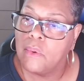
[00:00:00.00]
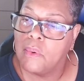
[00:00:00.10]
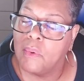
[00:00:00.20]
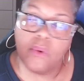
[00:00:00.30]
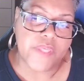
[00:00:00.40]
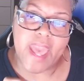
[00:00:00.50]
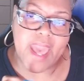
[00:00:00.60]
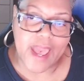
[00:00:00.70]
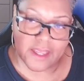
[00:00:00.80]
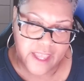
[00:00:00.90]
Who the
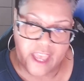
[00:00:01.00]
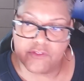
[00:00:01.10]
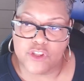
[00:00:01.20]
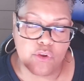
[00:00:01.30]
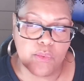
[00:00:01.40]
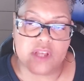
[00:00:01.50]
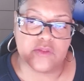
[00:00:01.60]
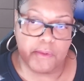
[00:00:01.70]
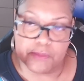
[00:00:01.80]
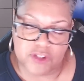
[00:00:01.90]
heck gave the U.S.
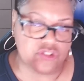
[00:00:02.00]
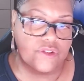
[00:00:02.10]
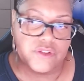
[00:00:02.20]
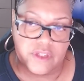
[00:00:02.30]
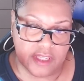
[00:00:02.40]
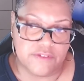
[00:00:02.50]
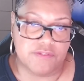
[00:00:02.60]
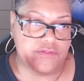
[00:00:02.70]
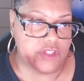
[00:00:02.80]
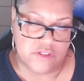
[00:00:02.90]
permission to
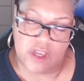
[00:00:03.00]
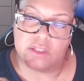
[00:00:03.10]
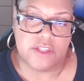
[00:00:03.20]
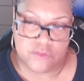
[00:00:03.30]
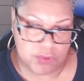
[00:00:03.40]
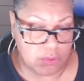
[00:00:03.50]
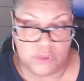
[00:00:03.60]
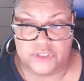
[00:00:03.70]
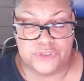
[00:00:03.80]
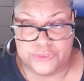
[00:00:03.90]
tell Israel
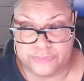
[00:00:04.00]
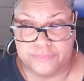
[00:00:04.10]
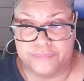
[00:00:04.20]
what to do?